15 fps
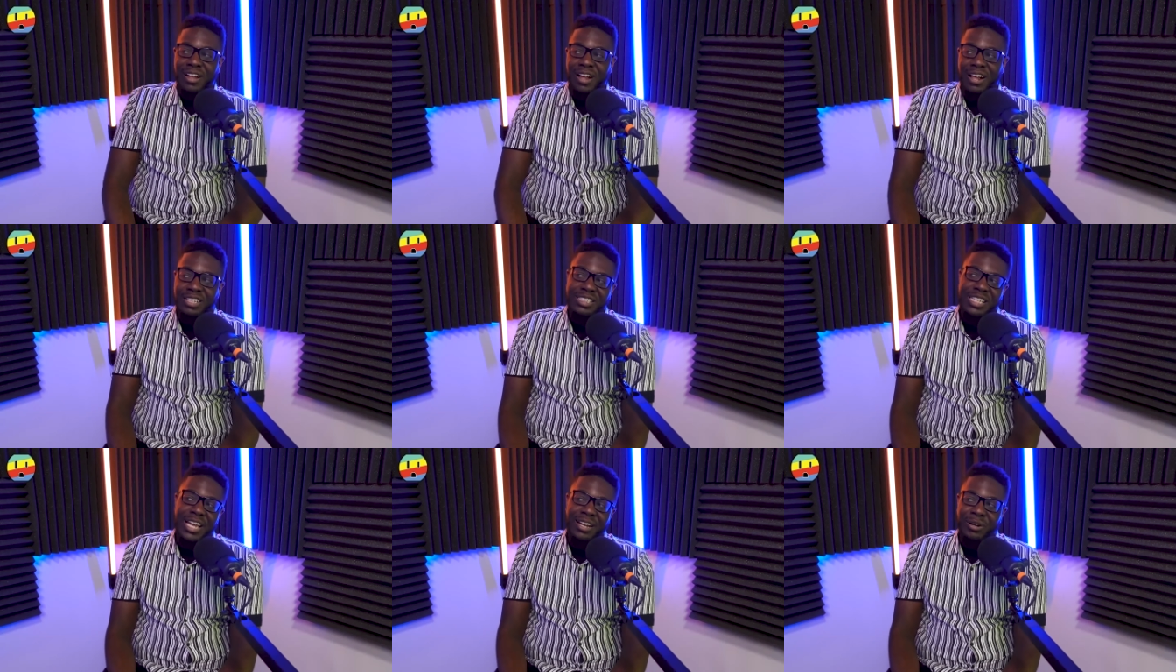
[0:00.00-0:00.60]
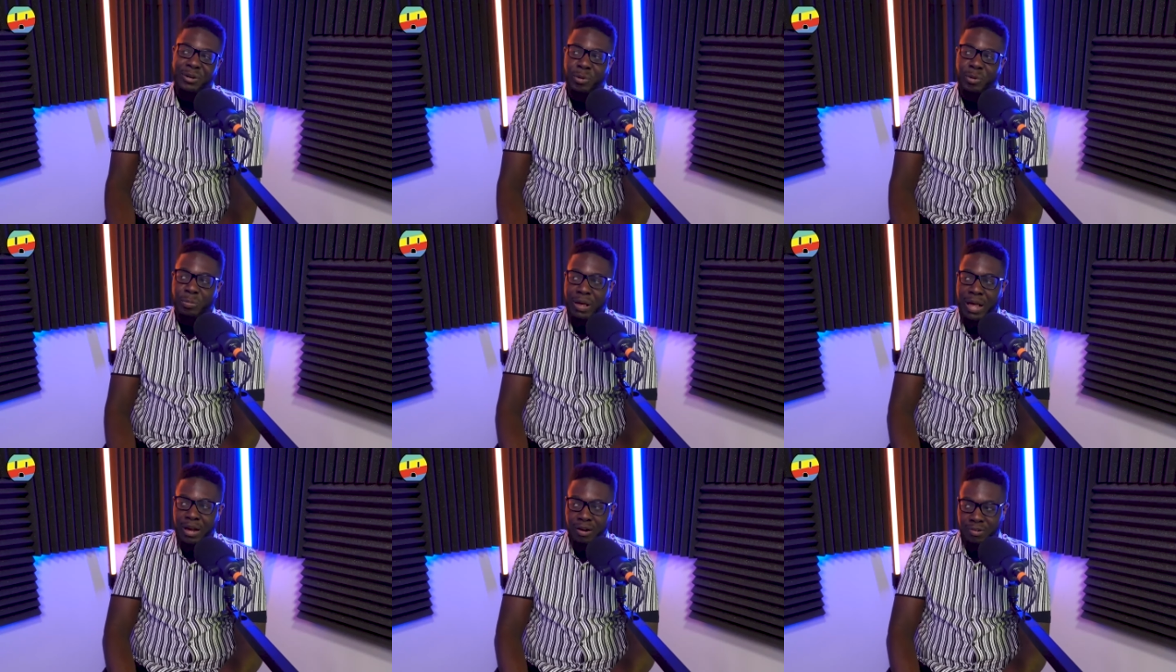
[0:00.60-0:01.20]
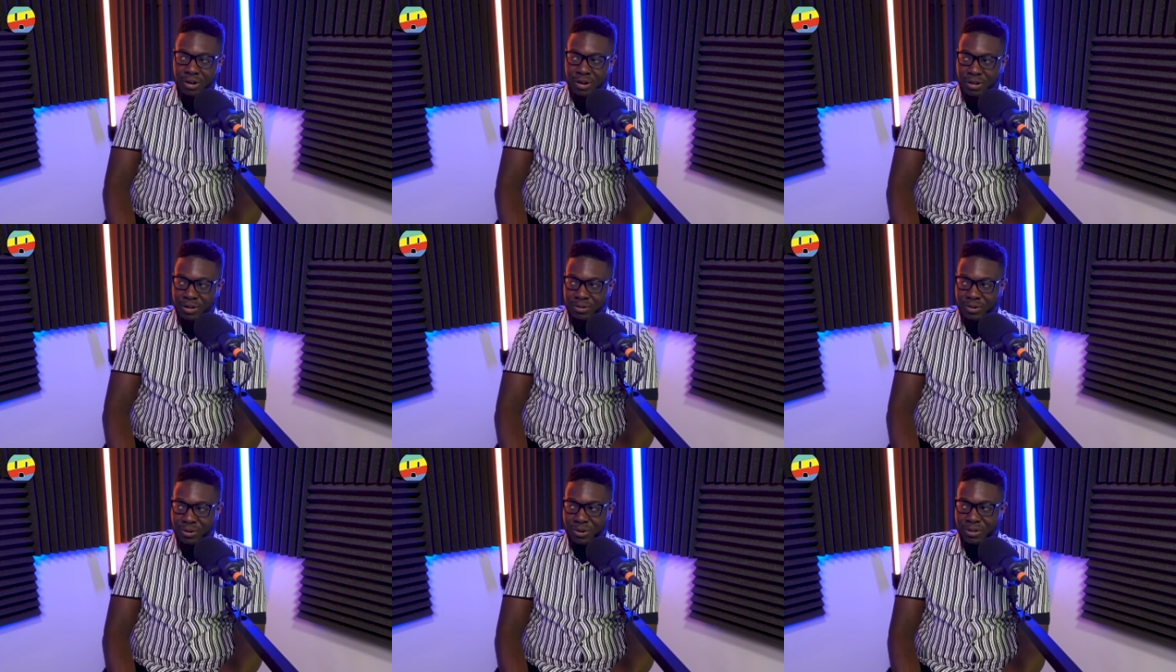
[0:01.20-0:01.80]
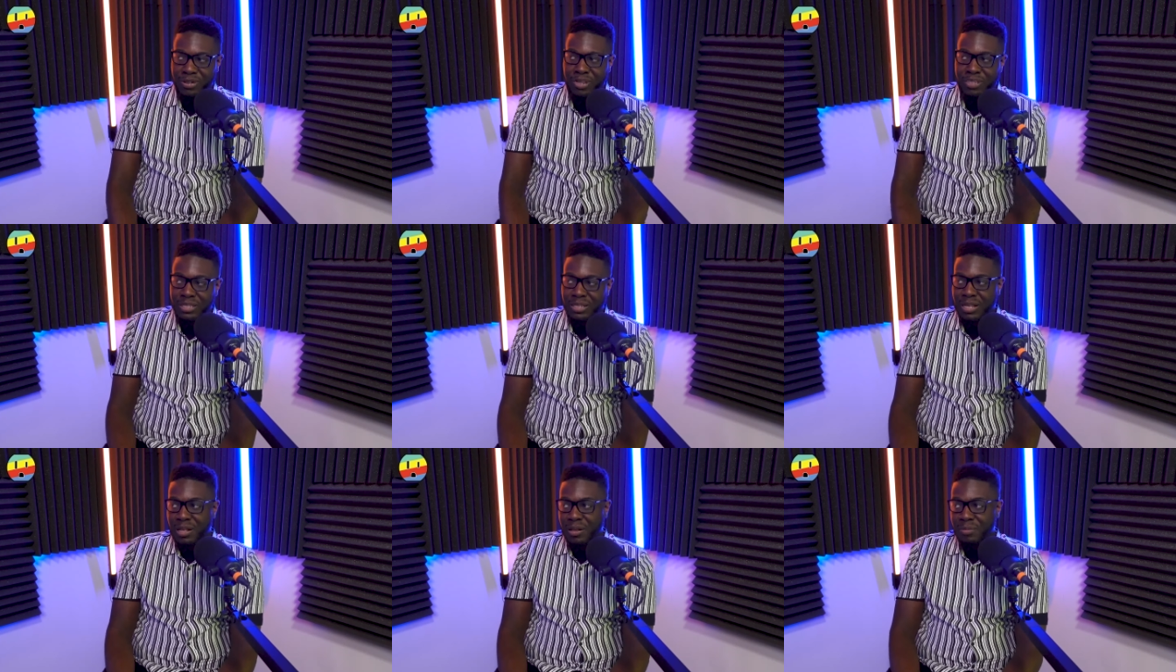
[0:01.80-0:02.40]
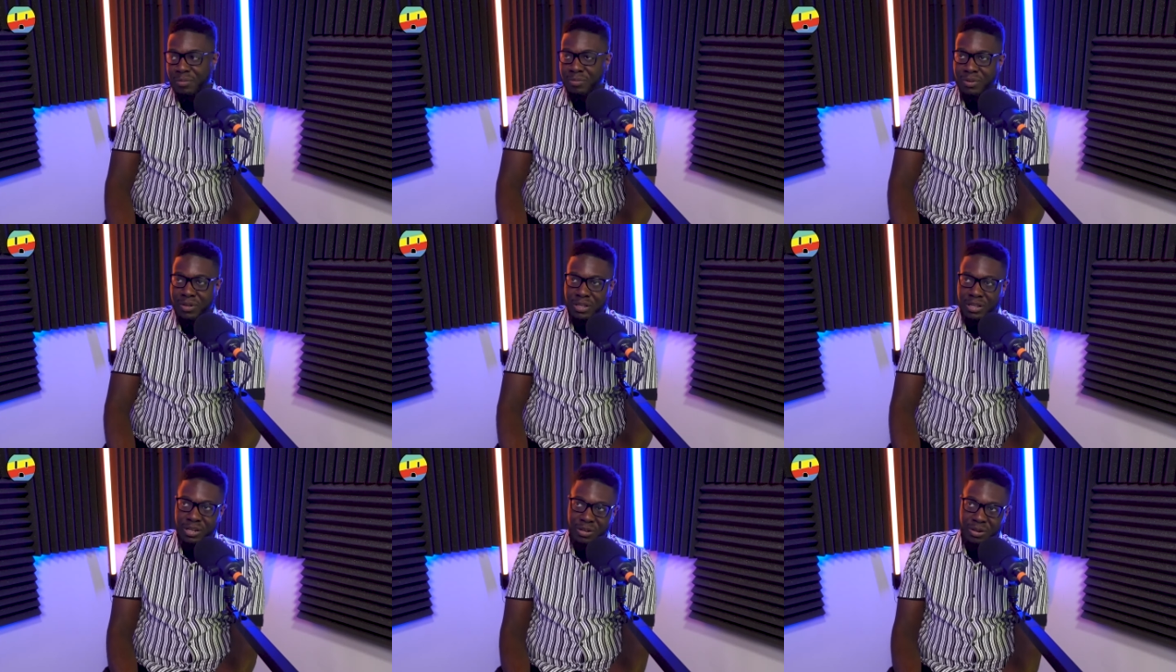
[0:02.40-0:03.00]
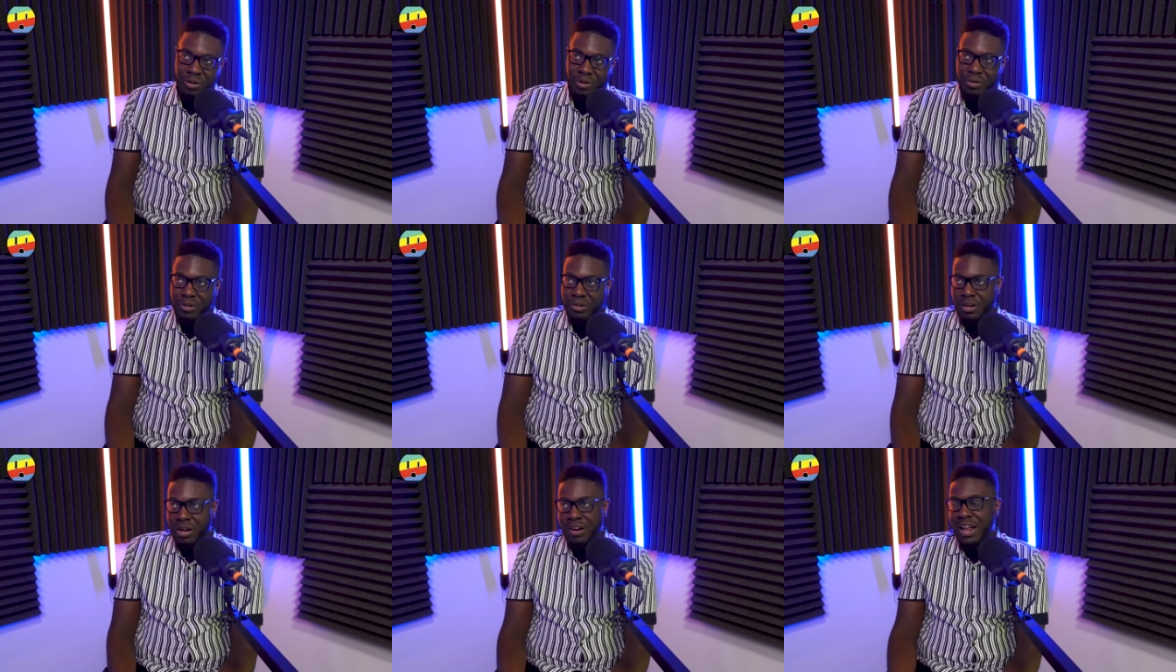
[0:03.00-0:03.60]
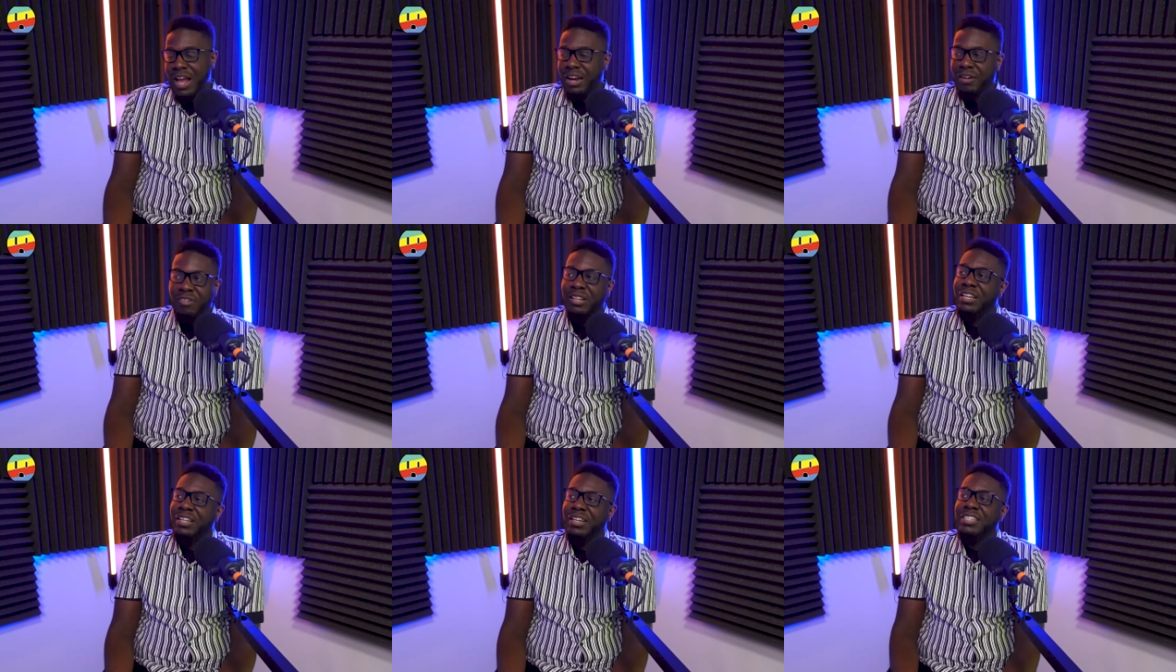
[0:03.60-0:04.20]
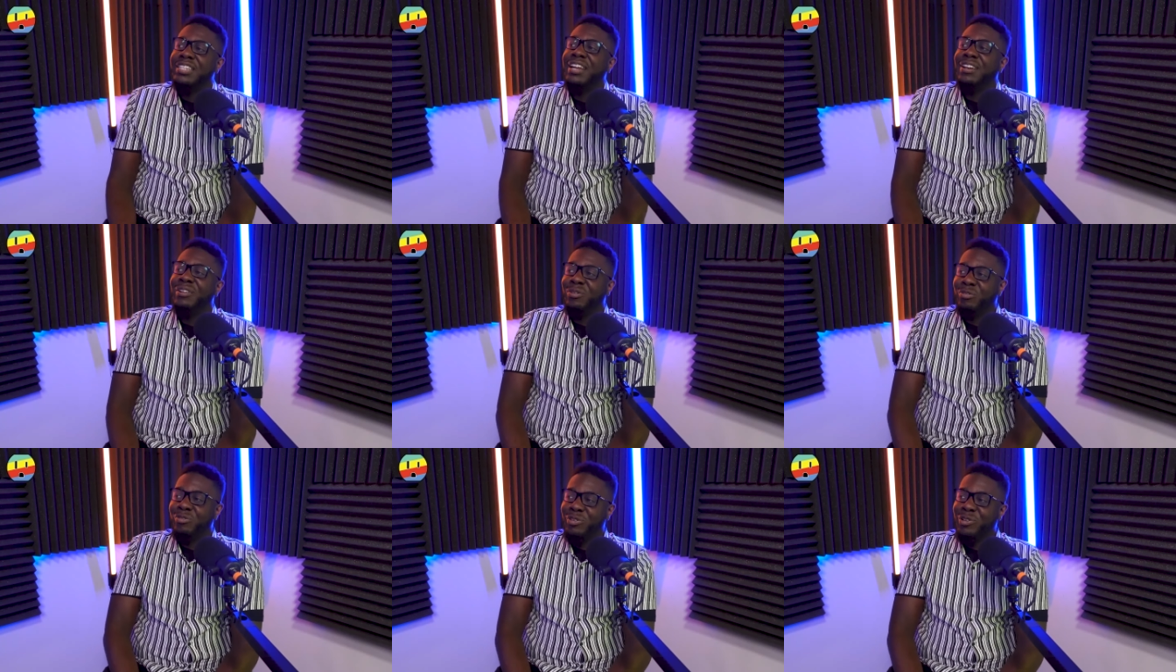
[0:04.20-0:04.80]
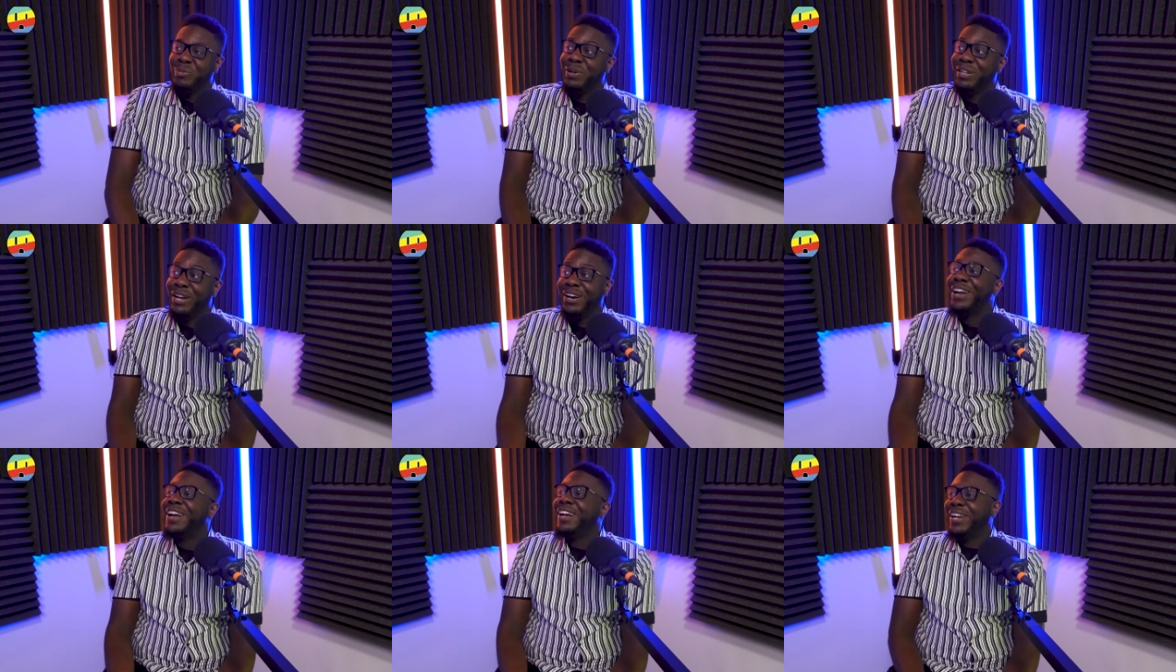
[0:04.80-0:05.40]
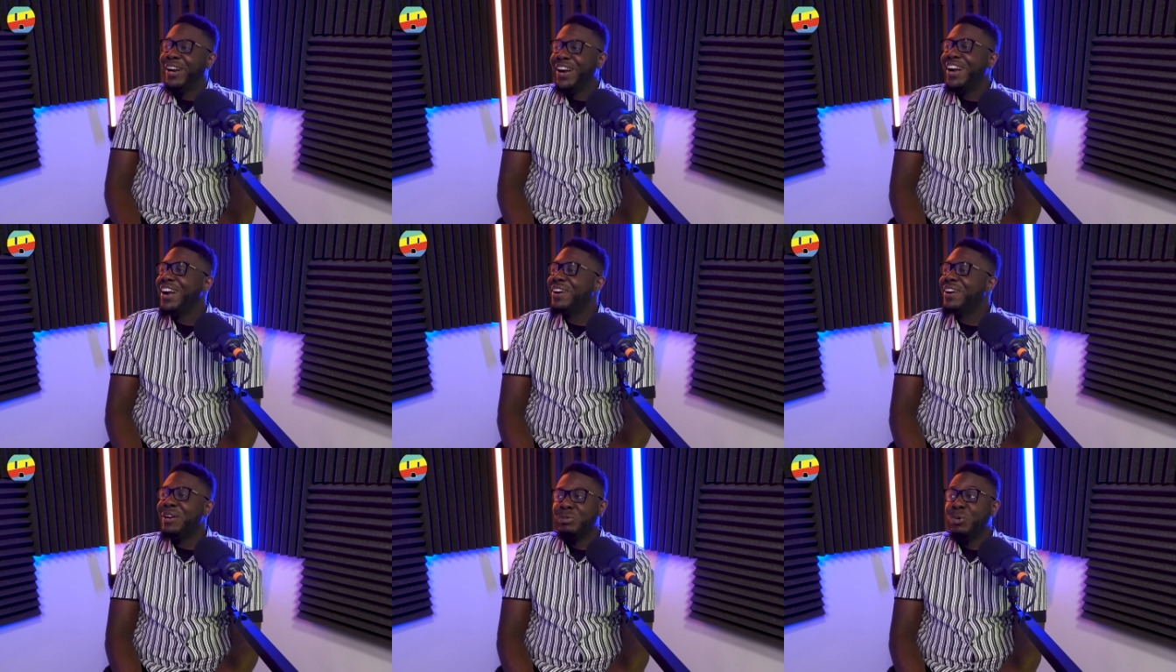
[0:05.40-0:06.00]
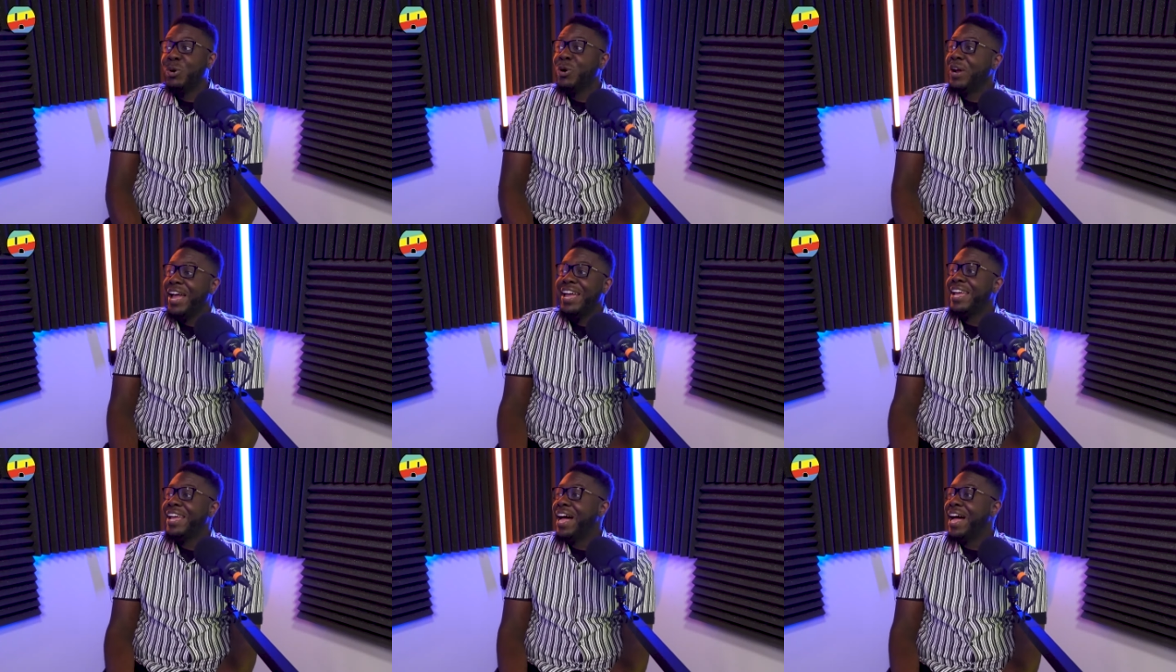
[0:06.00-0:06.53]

a technical background or doesn't come you know, they're not in really in a technical field, but they're they're hearing this word AI.